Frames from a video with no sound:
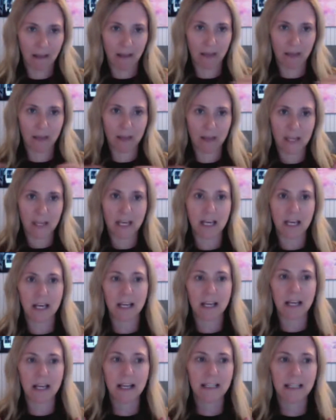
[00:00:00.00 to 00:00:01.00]

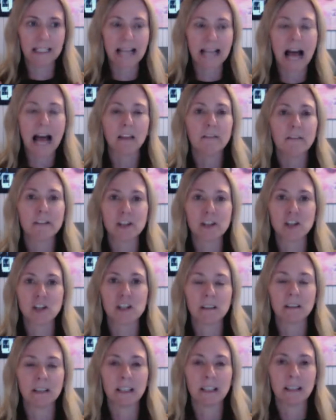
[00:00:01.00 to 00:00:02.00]
the
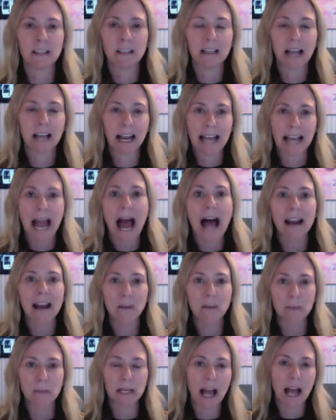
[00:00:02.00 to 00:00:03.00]
television
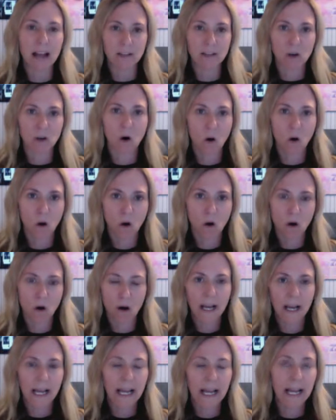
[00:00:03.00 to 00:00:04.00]
academy as a
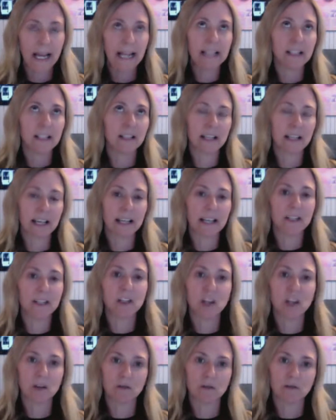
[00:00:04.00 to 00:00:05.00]
whole is
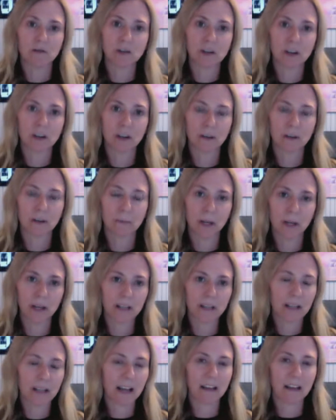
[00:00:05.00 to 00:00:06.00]
huge,
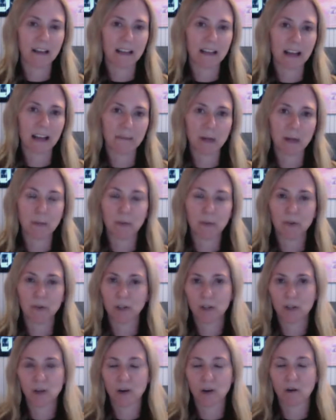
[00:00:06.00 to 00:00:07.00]
because I think that people
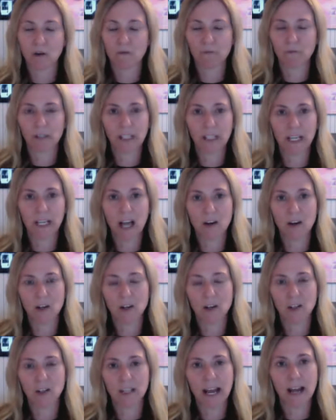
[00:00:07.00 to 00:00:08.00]
just don't really
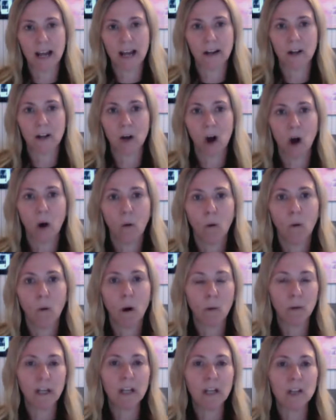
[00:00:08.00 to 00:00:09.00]
understand what
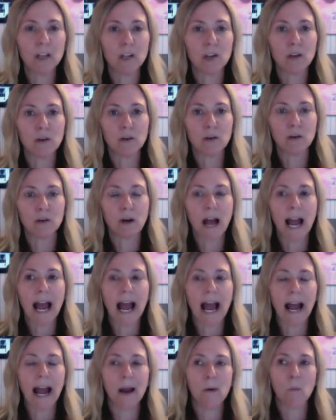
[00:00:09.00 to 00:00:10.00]
we do
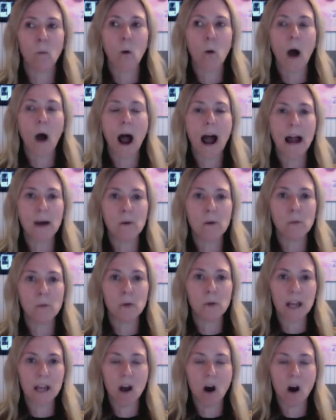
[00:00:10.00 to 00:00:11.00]
and why
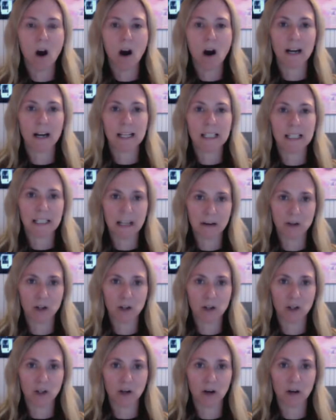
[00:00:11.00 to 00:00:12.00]
we are
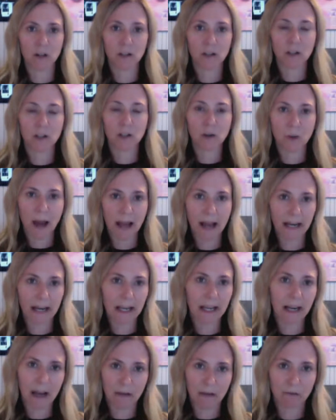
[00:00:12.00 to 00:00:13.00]
essential to
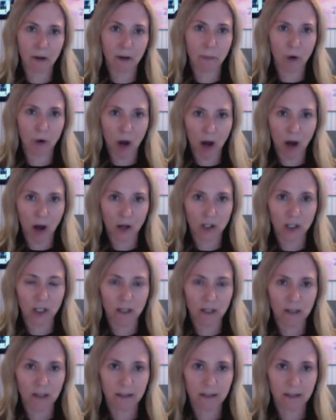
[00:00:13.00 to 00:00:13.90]
any and every production.